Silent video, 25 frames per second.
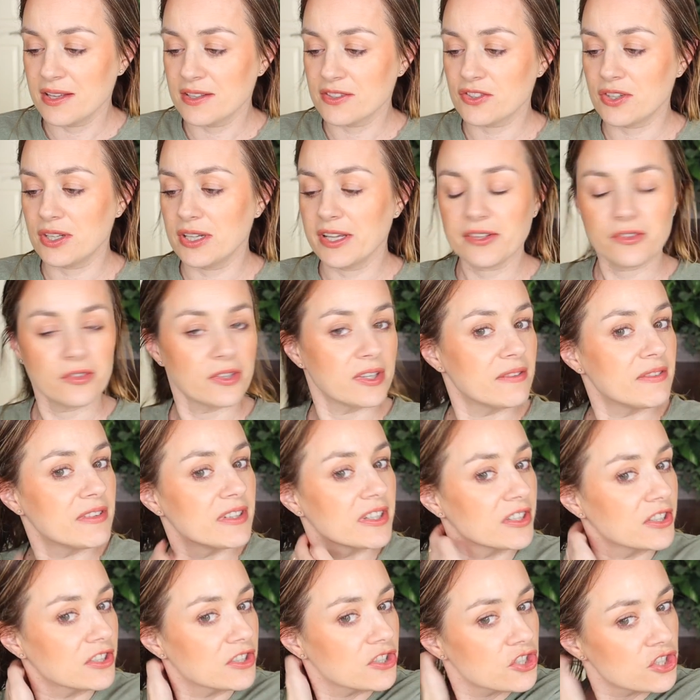So I like to give it
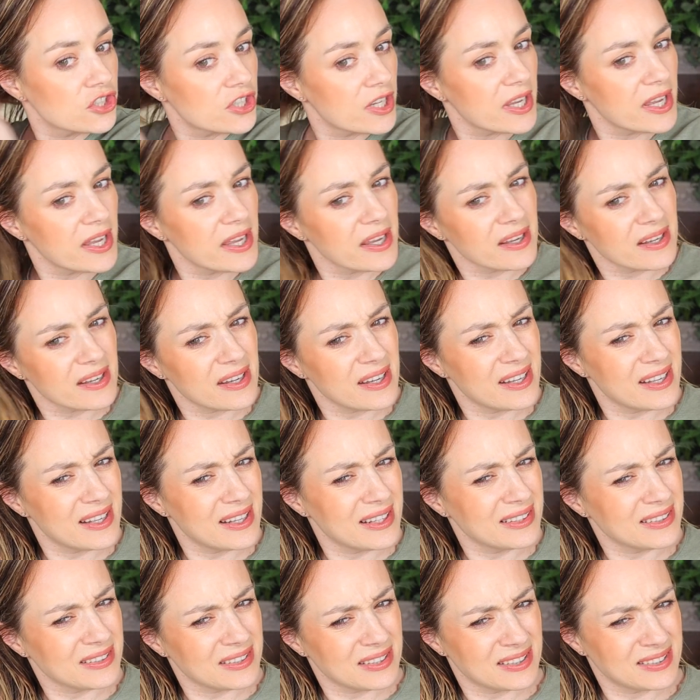a good shake
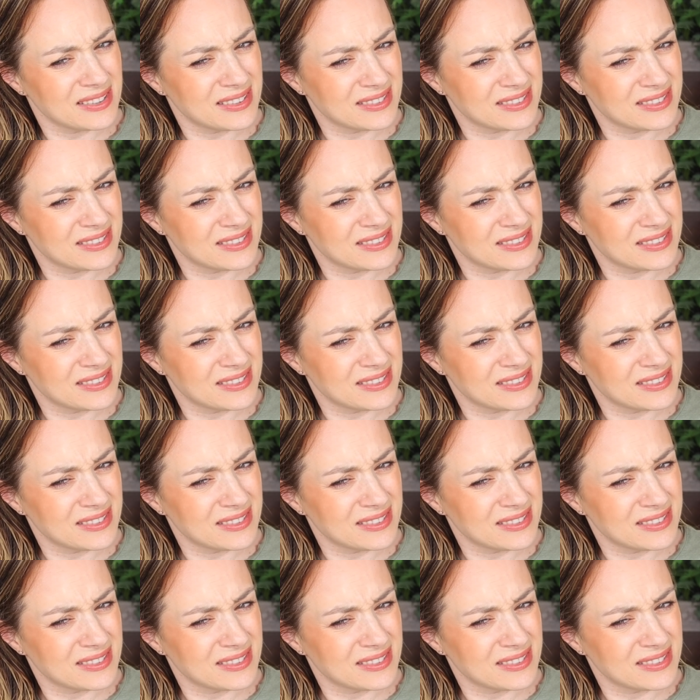and